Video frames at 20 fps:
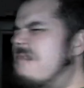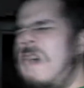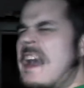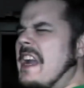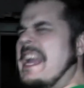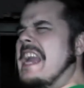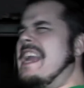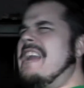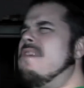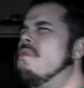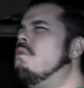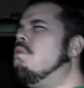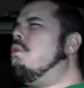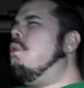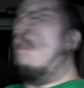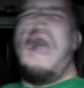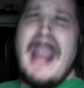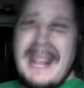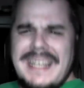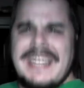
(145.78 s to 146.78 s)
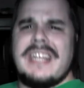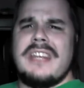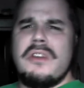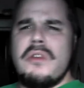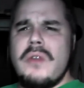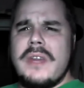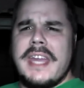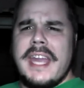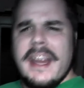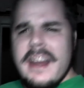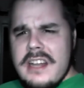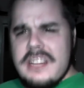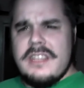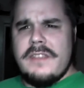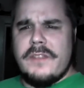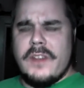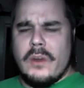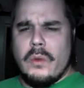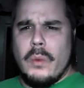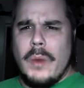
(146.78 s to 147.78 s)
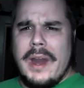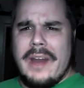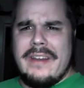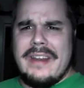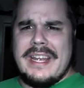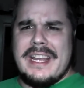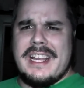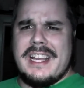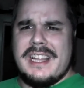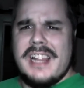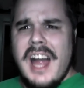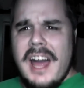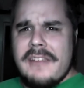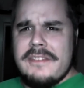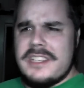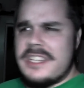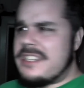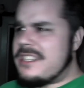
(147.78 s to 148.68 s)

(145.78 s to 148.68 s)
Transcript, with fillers: Fucking what? Who cares if you're wearing gloves?